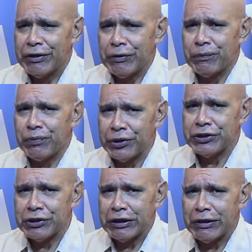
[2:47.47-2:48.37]
You know,
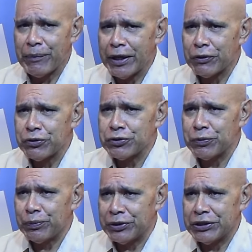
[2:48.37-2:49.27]
prison, and a man goes
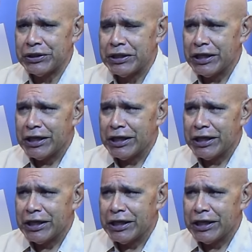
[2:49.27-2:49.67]
to prison,